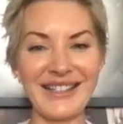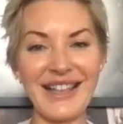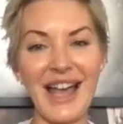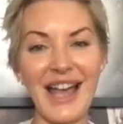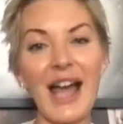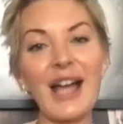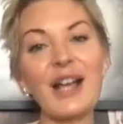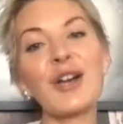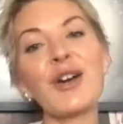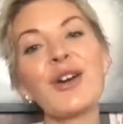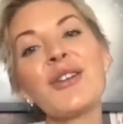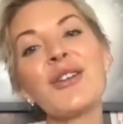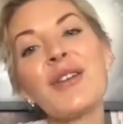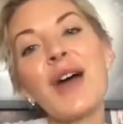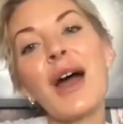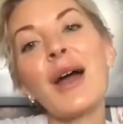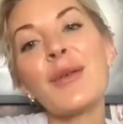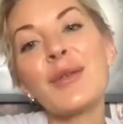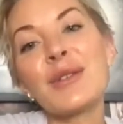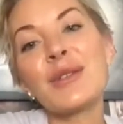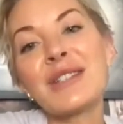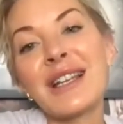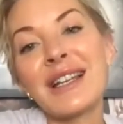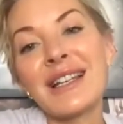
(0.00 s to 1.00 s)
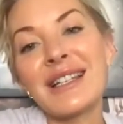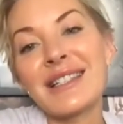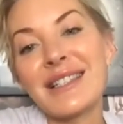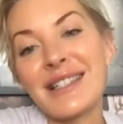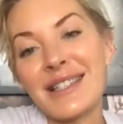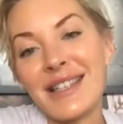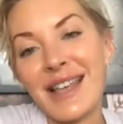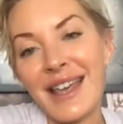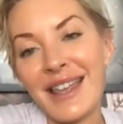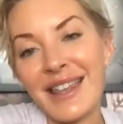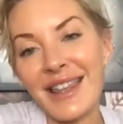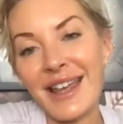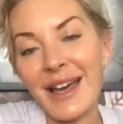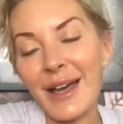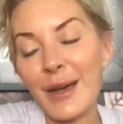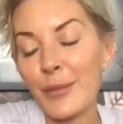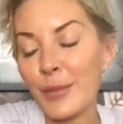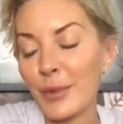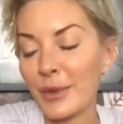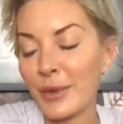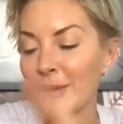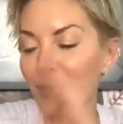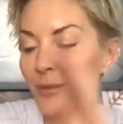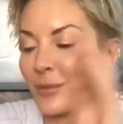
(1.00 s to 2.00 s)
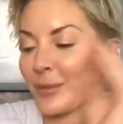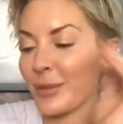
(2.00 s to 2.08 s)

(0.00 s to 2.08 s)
I was gonna say that, but